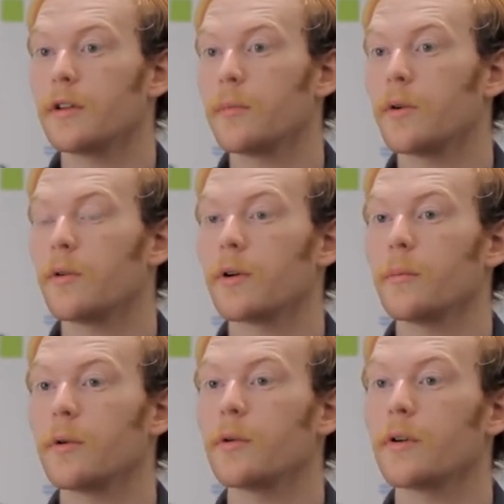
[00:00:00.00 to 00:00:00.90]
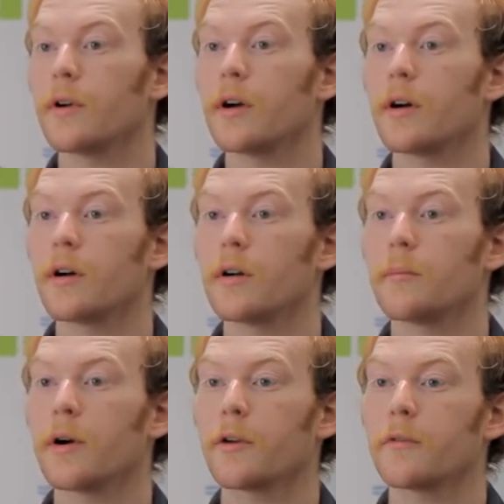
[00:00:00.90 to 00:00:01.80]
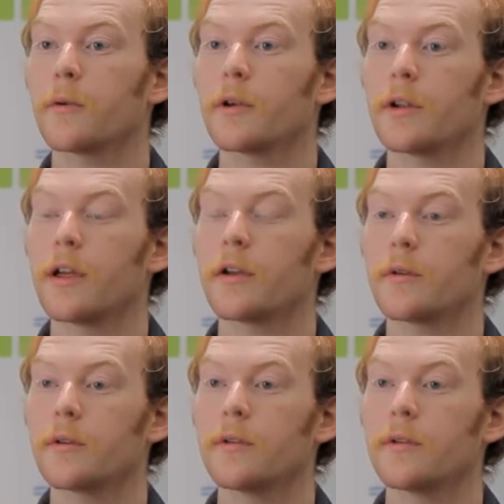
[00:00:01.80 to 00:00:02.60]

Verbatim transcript: typical computer uh, microphone can handle.